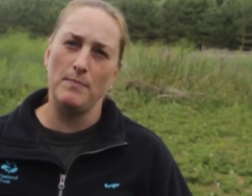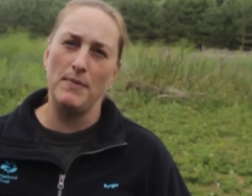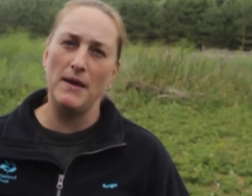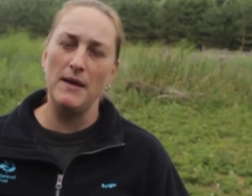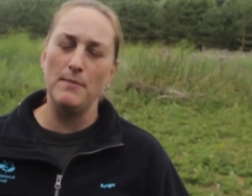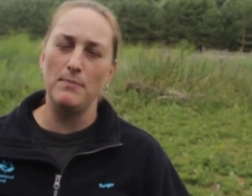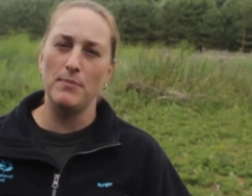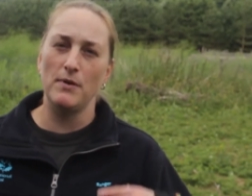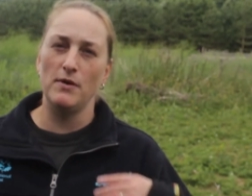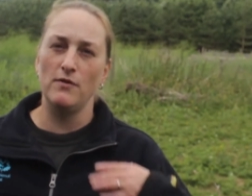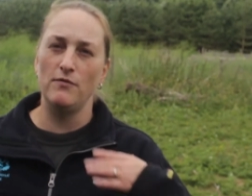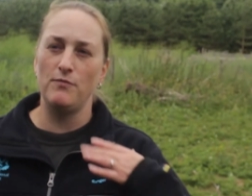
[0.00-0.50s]

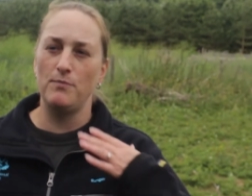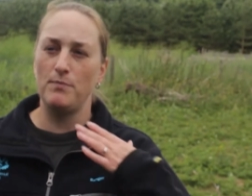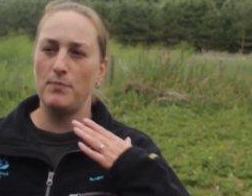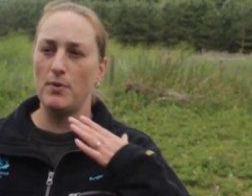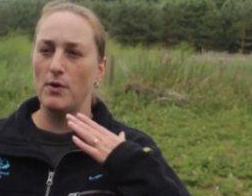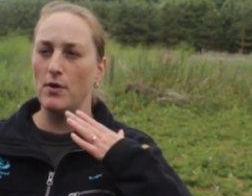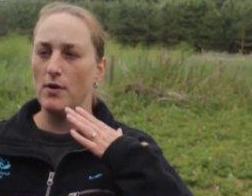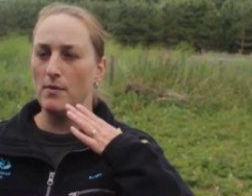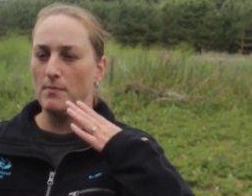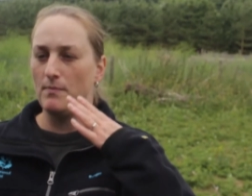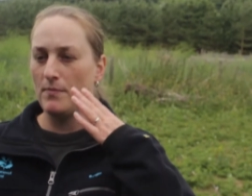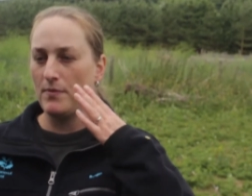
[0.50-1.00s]
people have
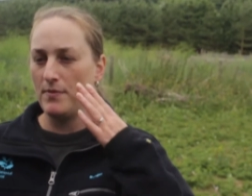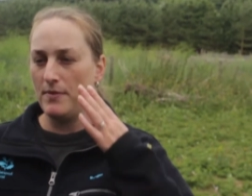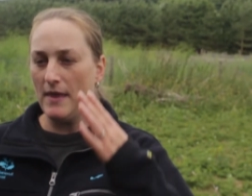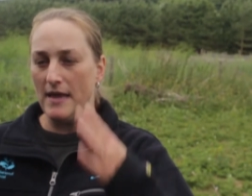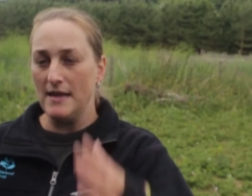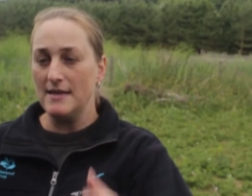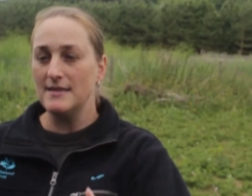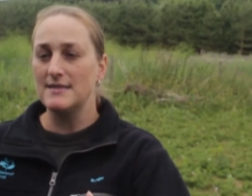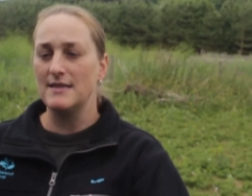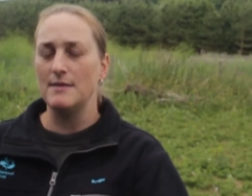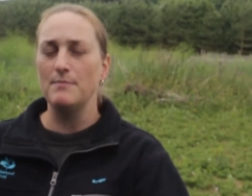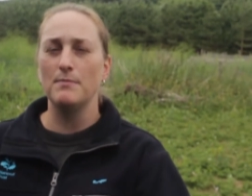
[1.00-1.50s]
put
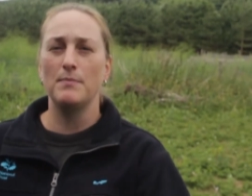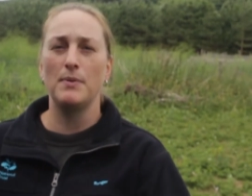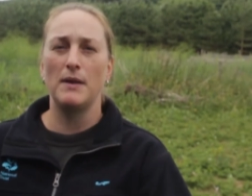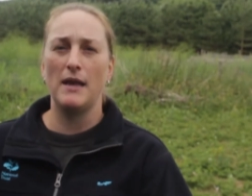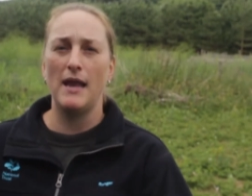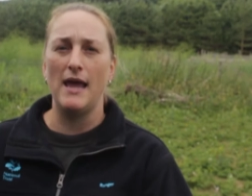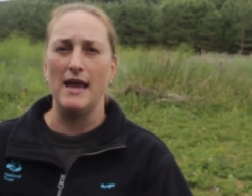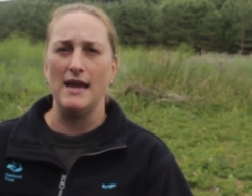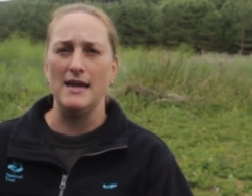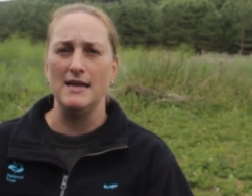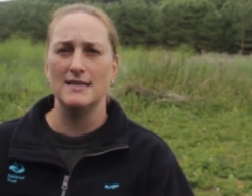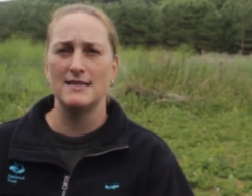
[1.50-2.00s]
things in
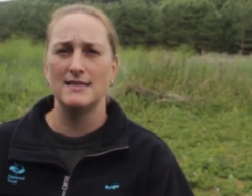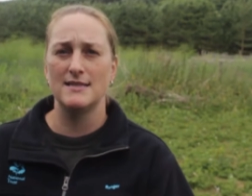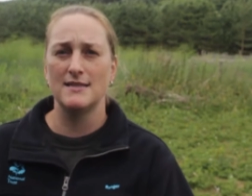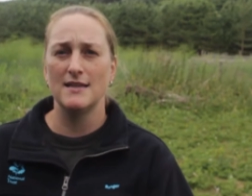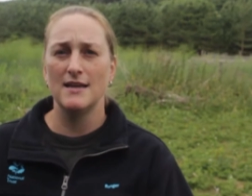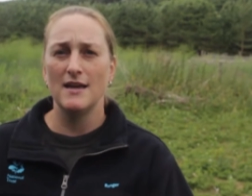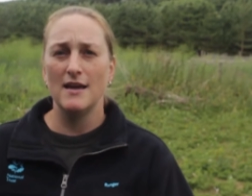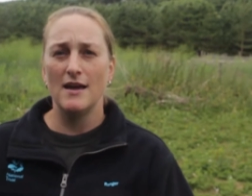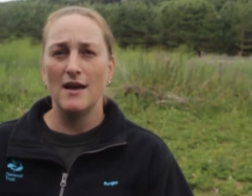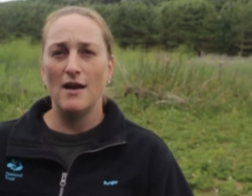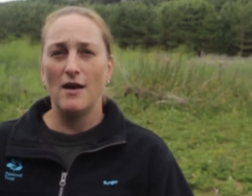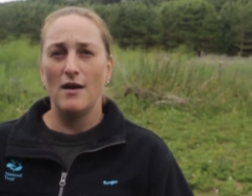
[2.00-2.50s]
place
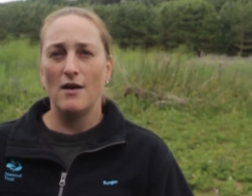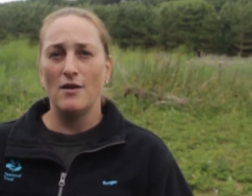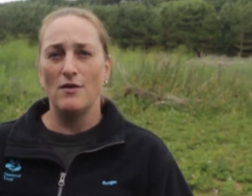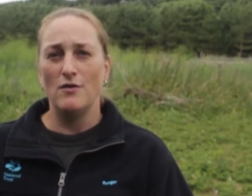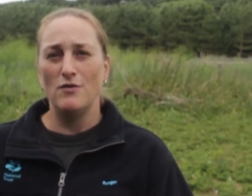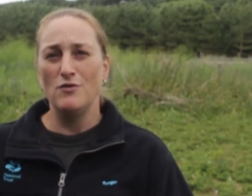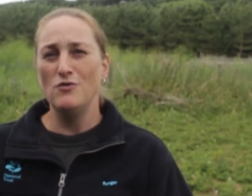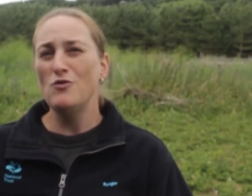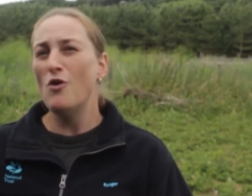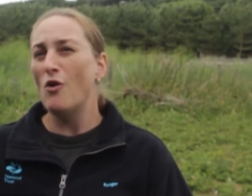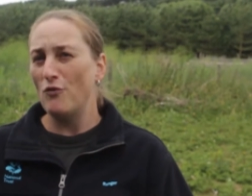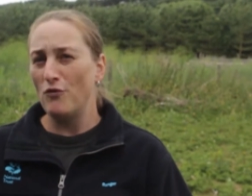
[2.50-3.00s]

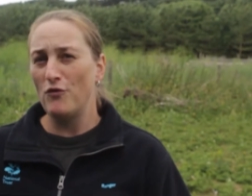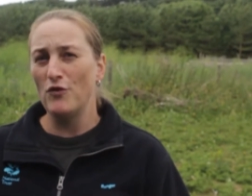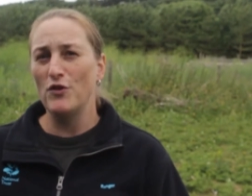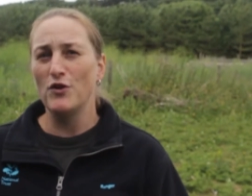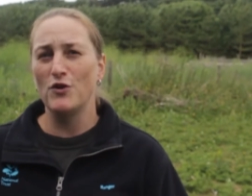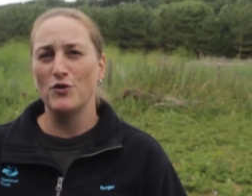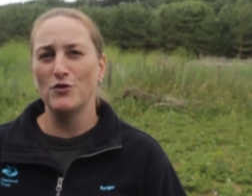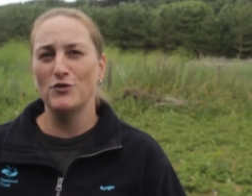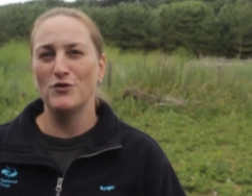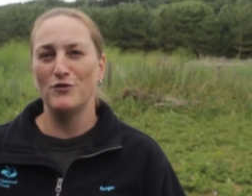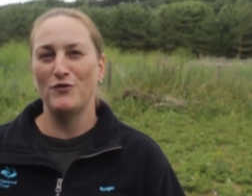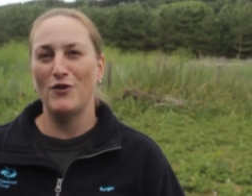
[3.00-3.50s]
not for the
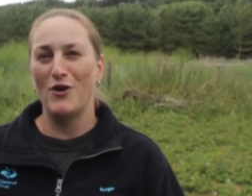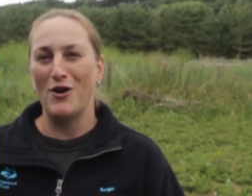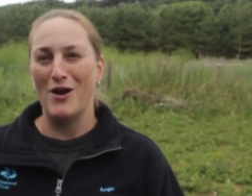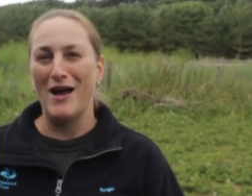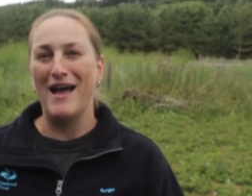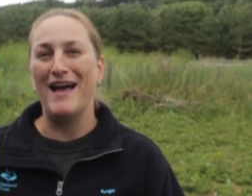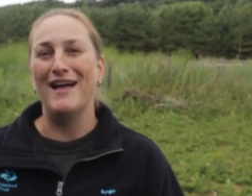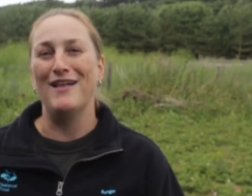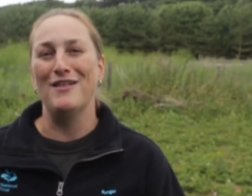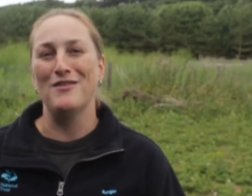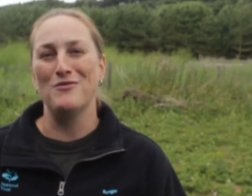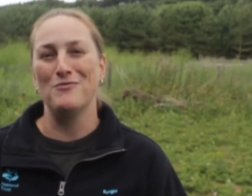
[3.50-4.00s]
good of our
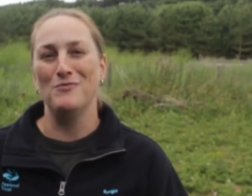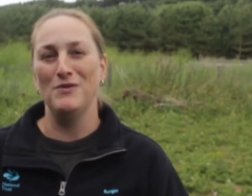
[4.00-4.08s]
health.